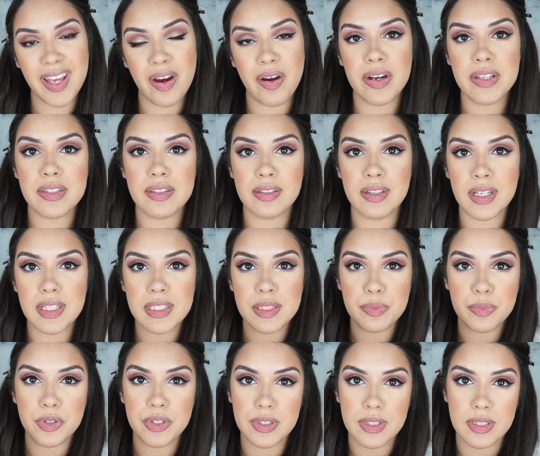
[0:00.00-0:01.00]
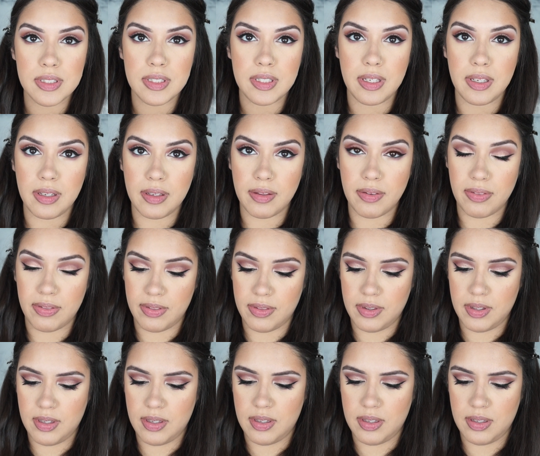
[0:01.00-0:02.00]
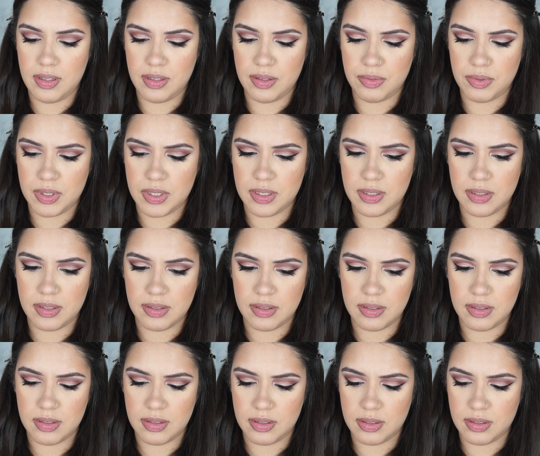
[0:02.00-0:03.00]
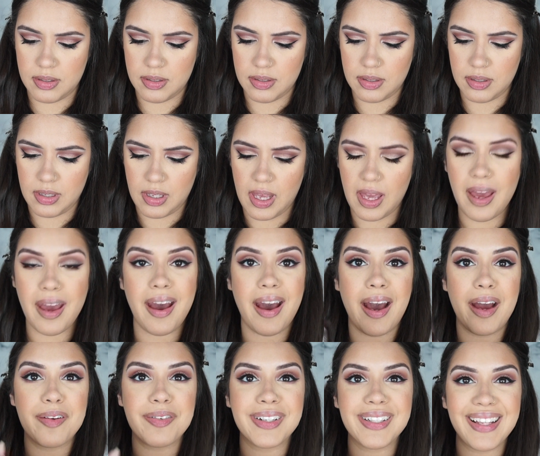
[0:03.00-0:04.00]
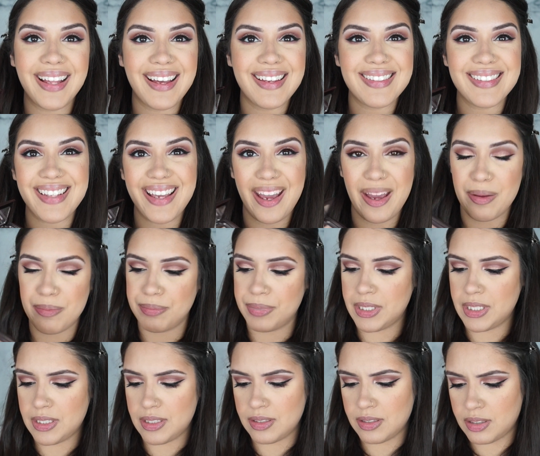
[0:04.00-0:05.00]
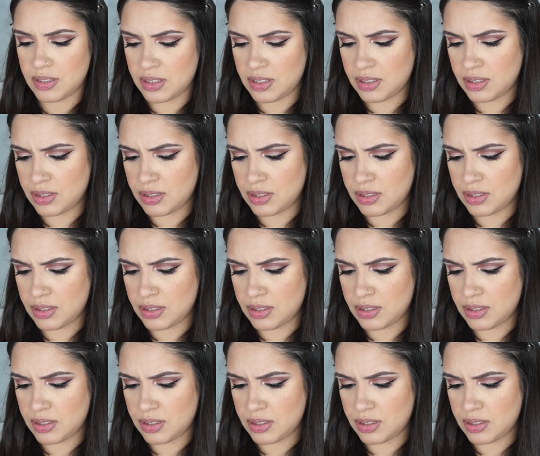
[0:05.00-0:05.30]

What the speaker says: Alright, so next I'm going to take the, what is this? Hourglass Ambient.